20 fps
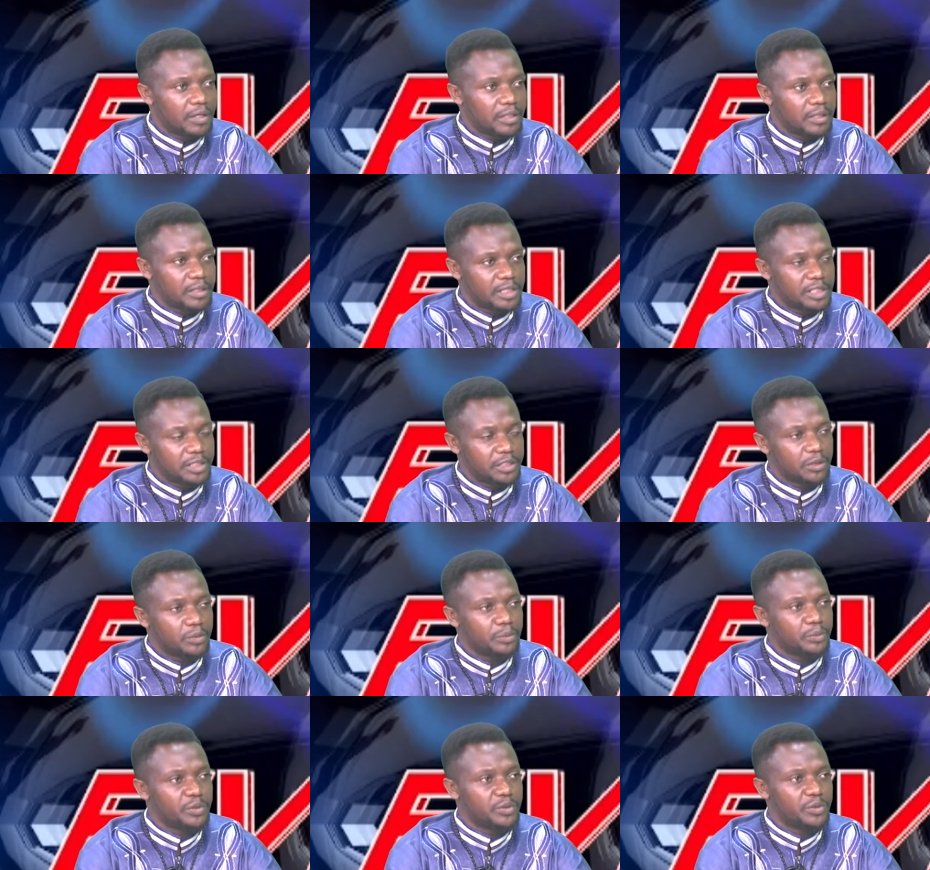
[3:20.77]

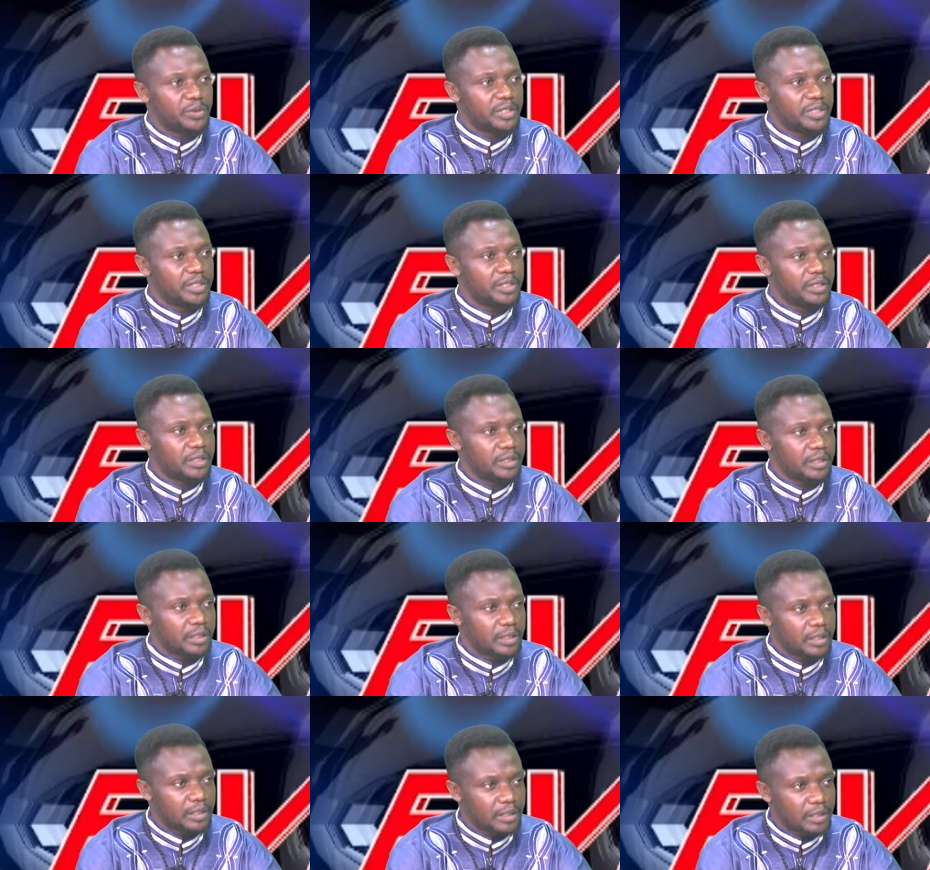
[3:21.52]
nation
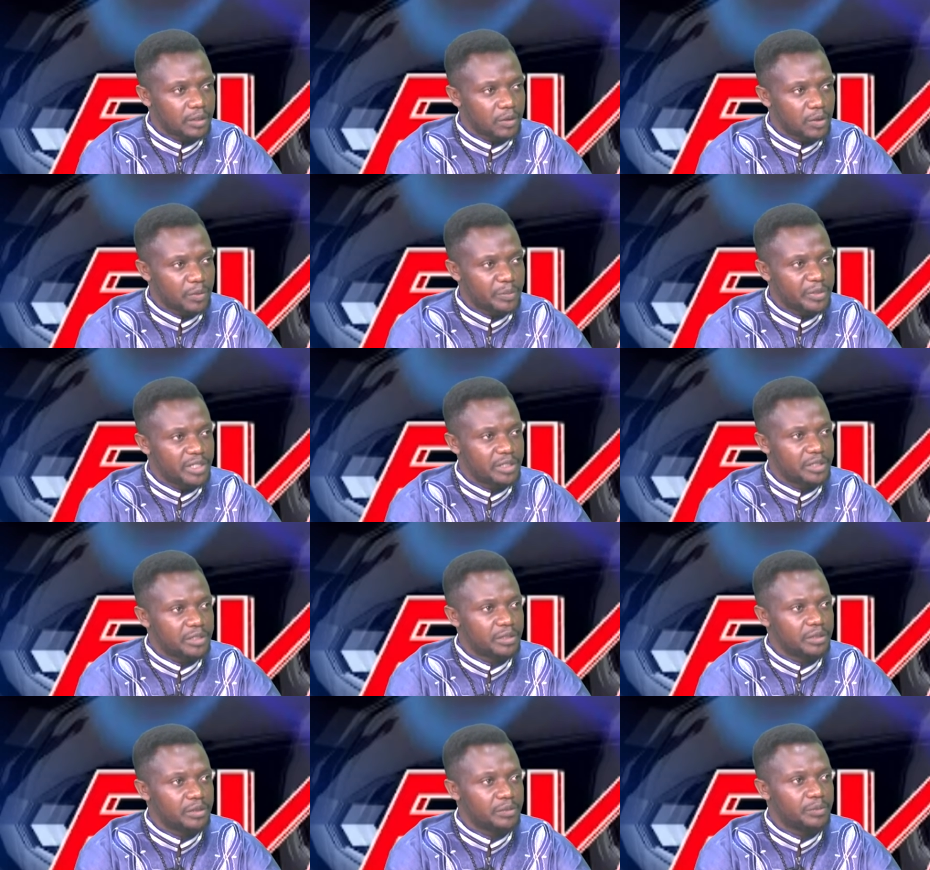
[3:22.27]
building and
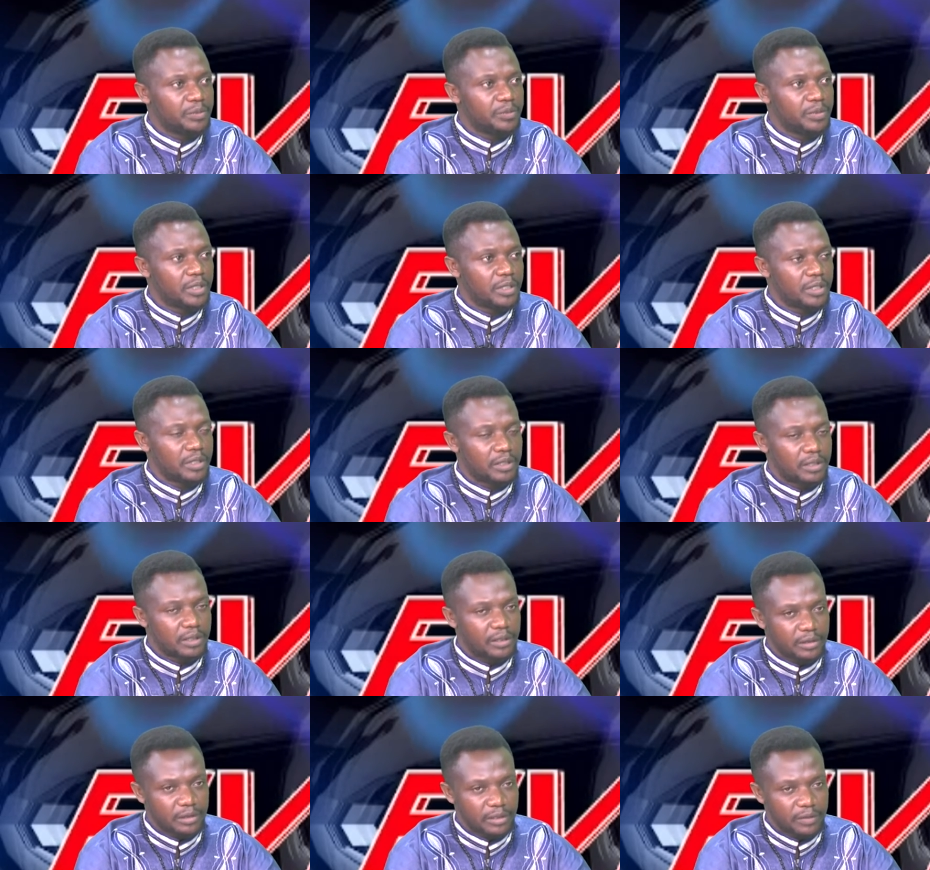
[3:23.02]
community
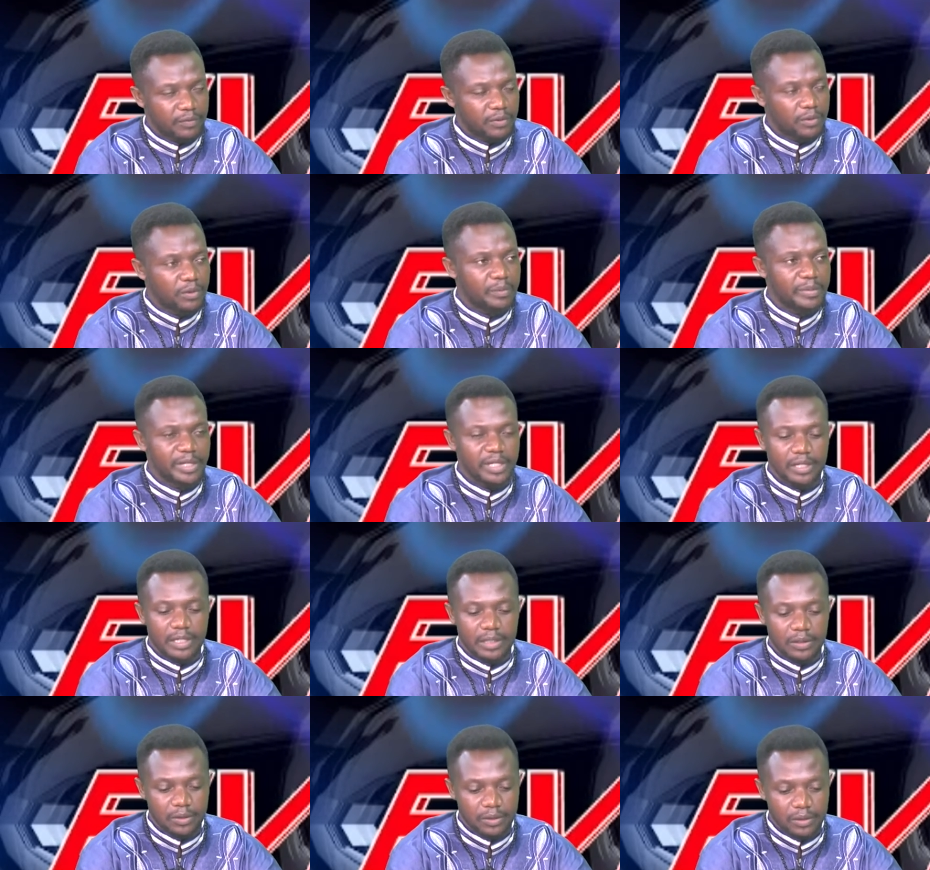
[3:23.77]
development
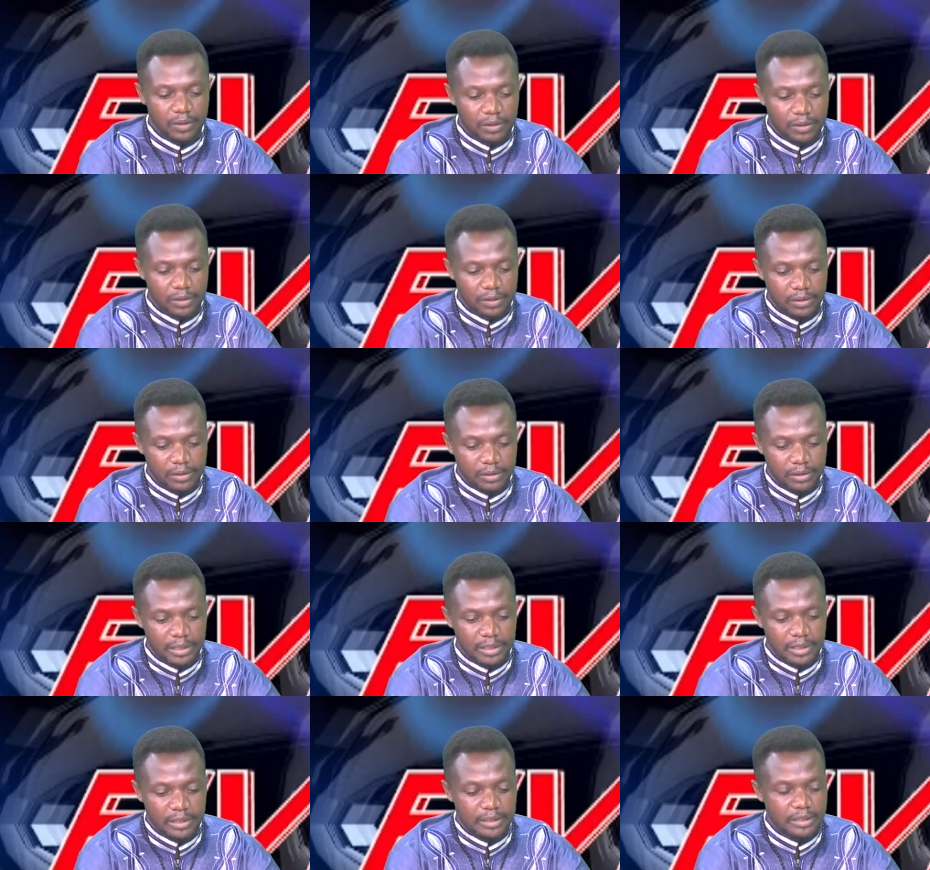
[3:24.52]
and all
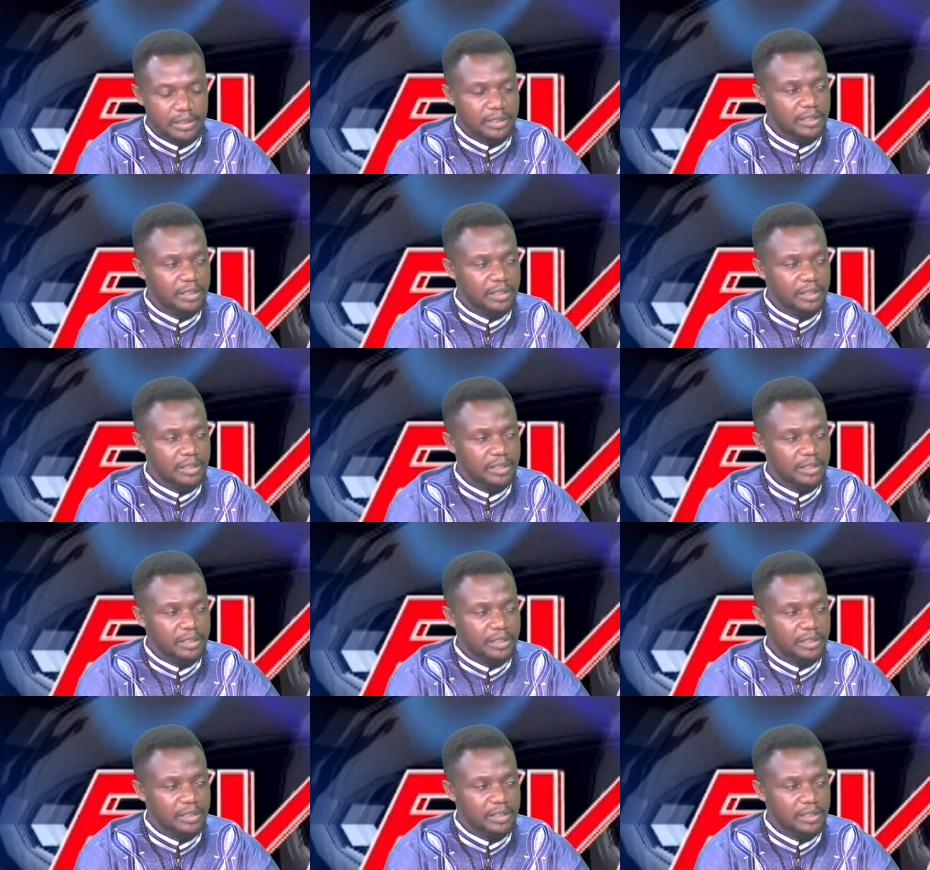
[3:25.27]
that.